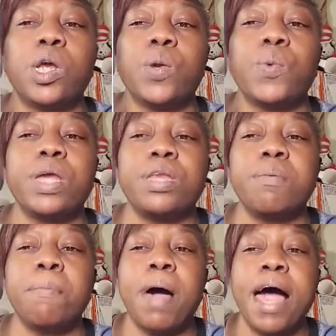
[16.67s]
written
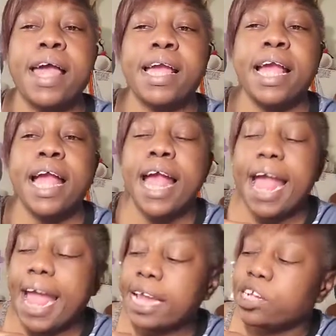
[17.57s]
by
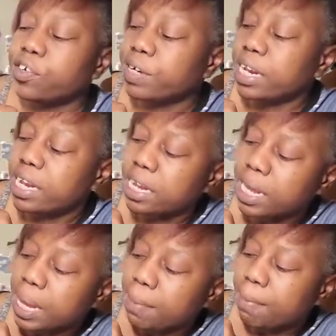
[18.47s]
Andrea
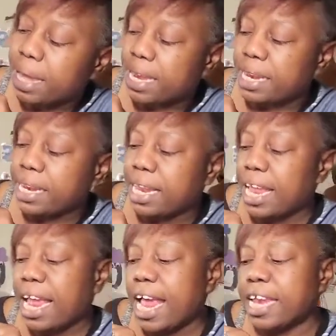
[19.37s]
Betty
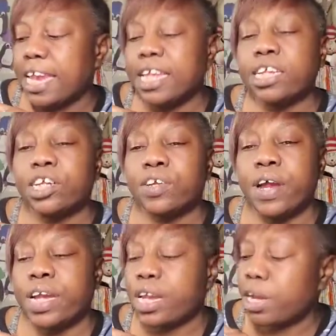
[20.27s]
and
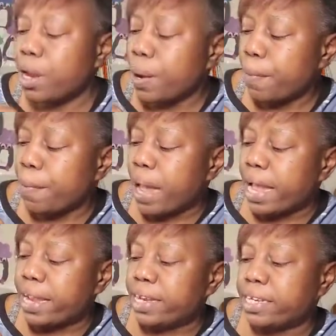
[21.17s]
illustrated
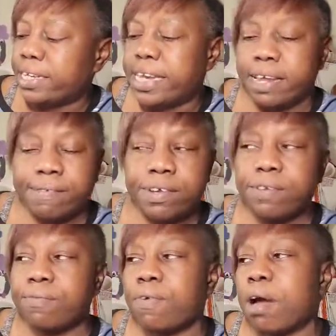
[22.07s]
by David
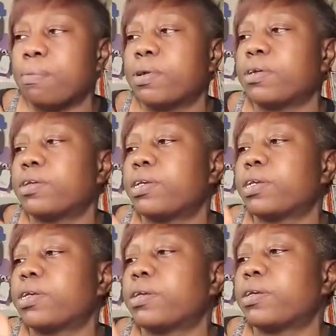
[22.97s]
Roberts.